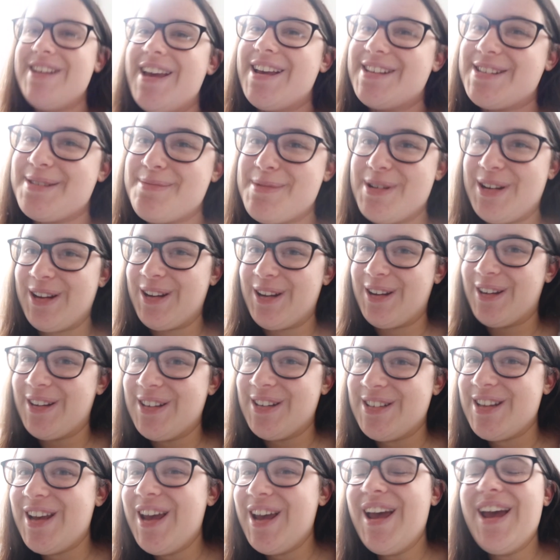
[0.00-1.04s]
Yes, I'm a
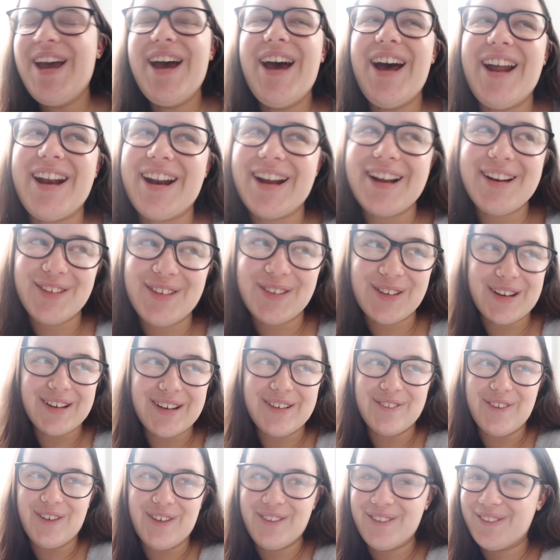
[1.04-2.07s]
nerd and I look
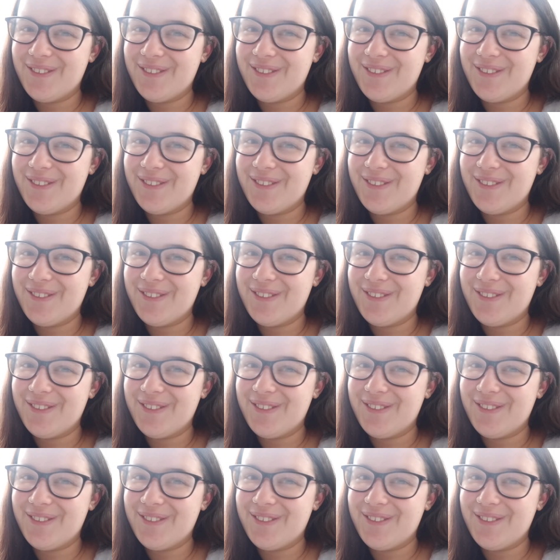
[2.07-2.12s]
at what